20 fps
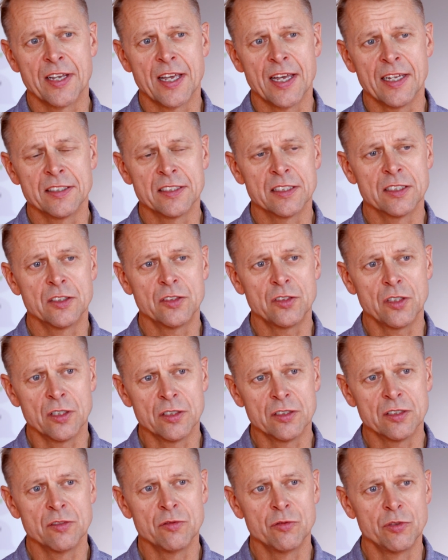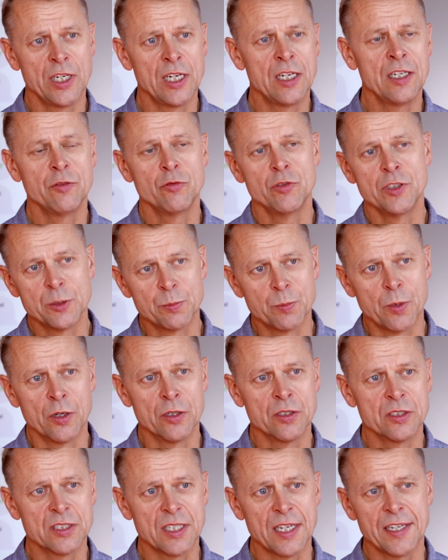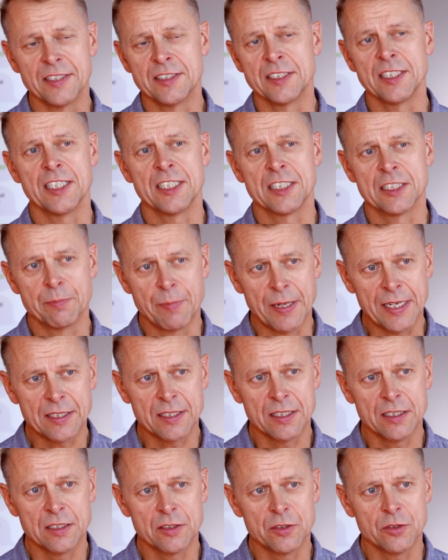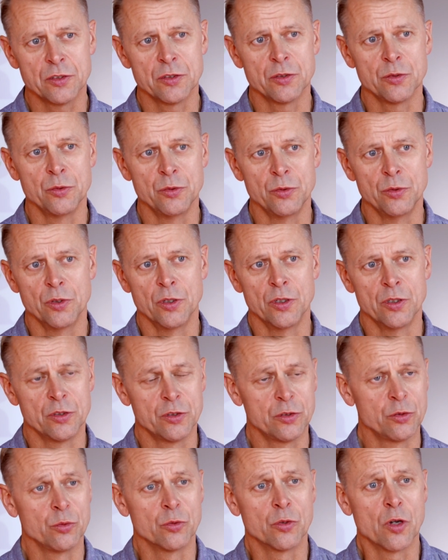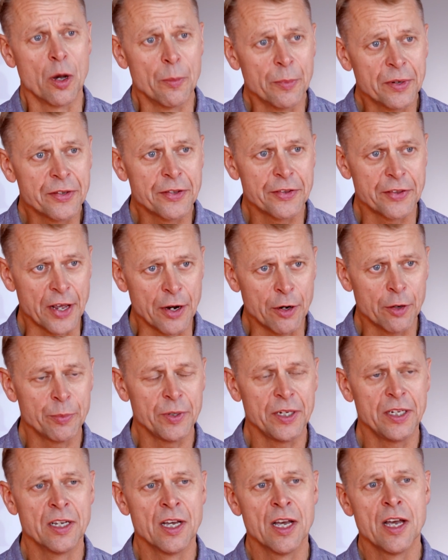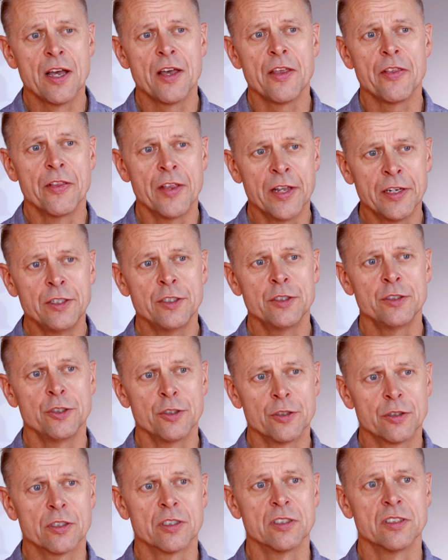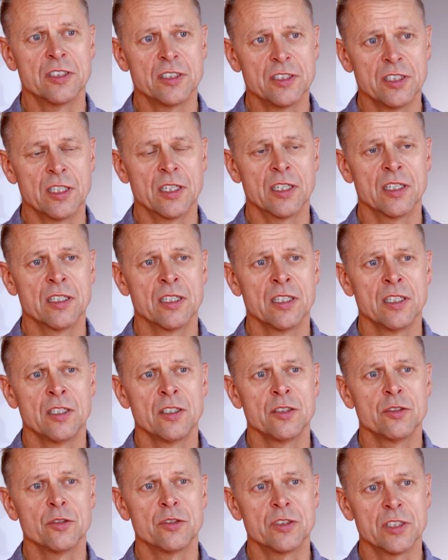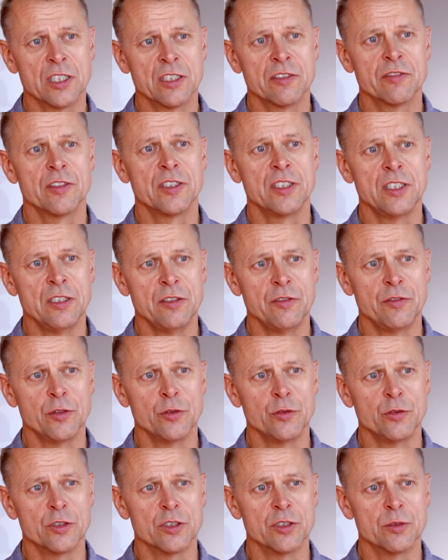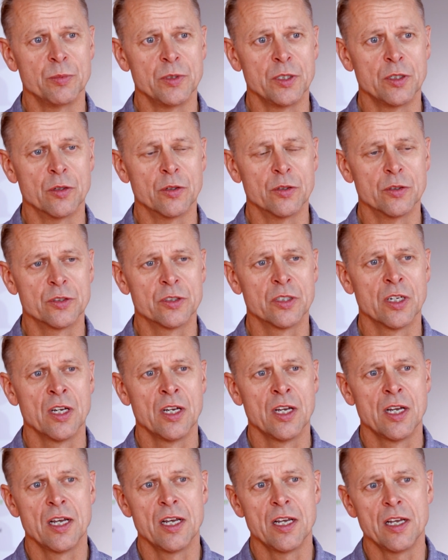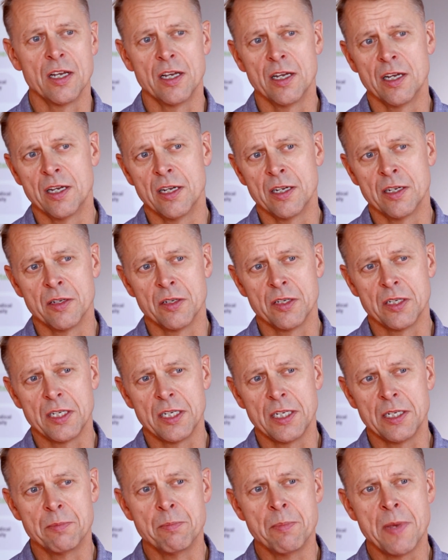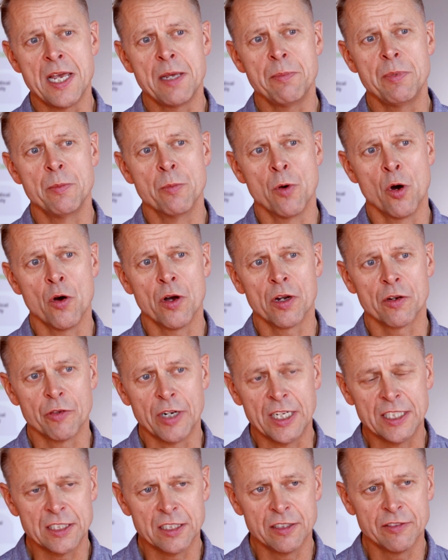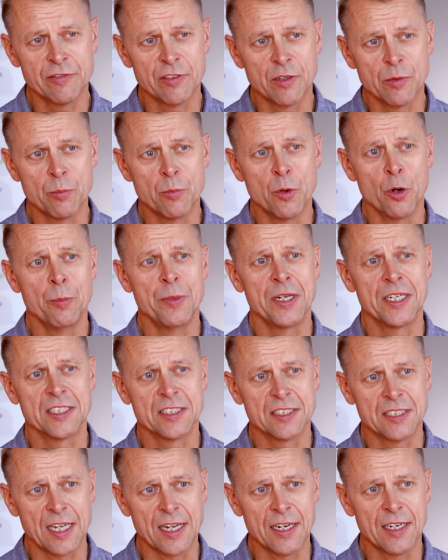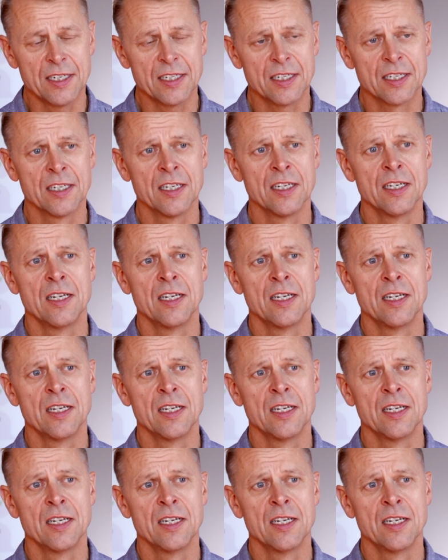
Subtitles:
the cancer doesn't really respond as expected to common therapy, then you should consider to test for gene fusions because it may be more aggressive, more metastatic,